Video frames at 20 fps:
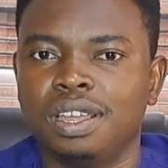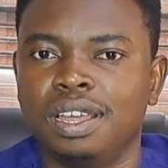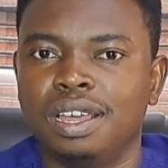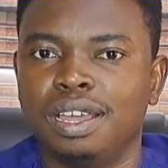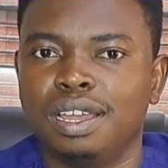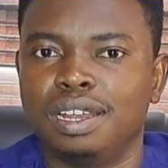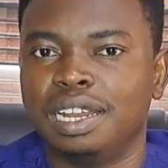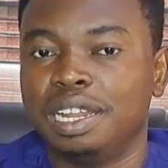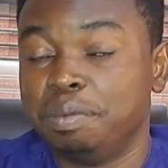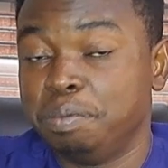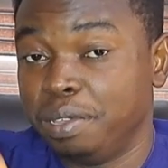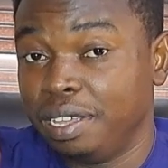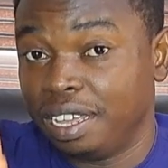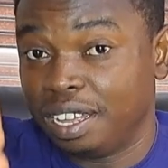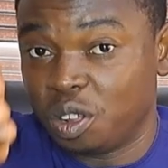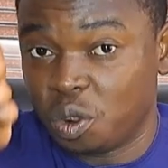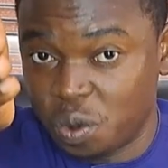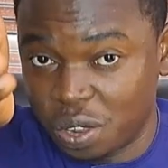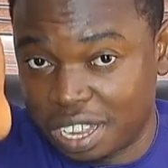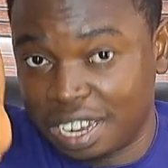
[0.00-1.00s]
Let me
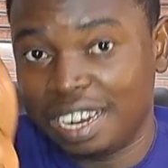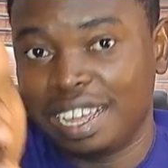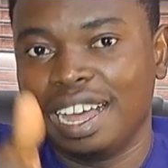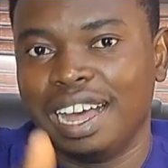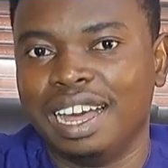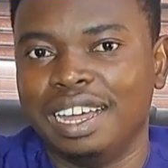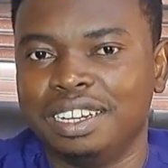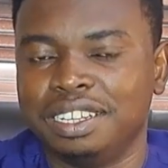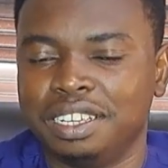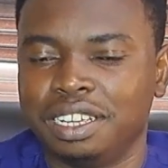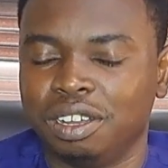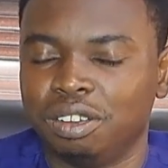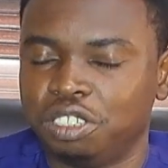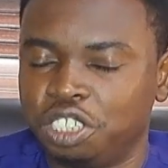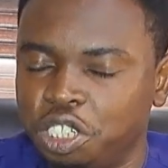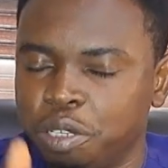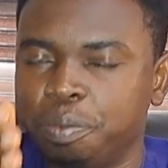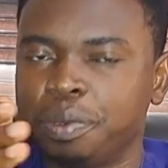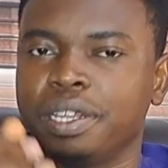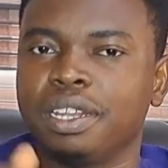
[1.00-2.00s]
quickly add here, I'll
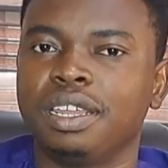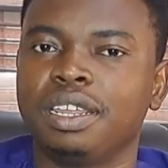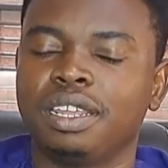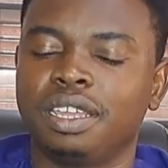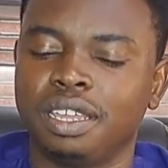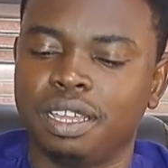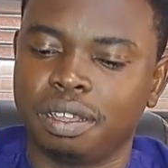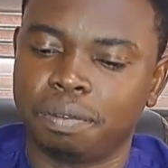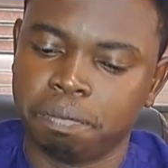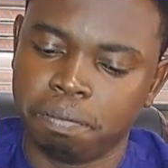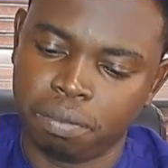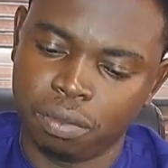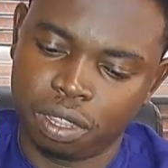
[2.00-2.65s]
chip it in here.